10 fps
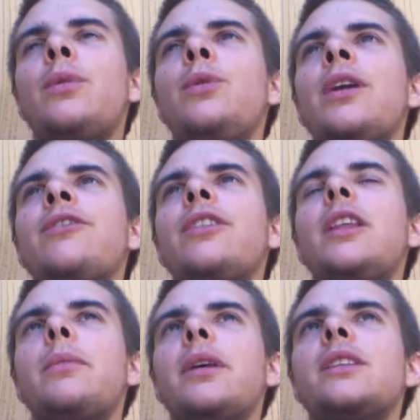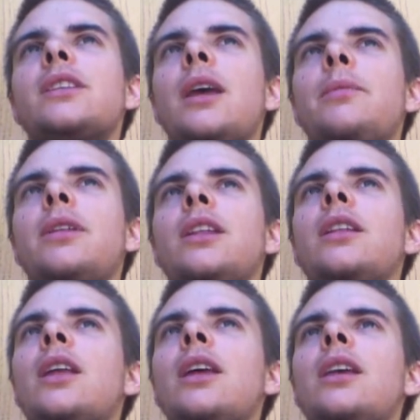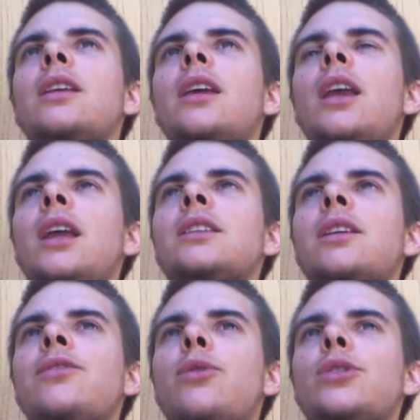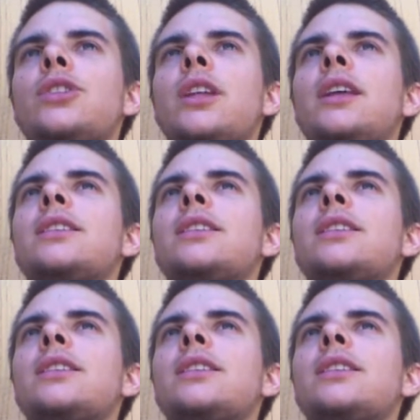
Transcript: who I really miss, I mean, it's unfortunate.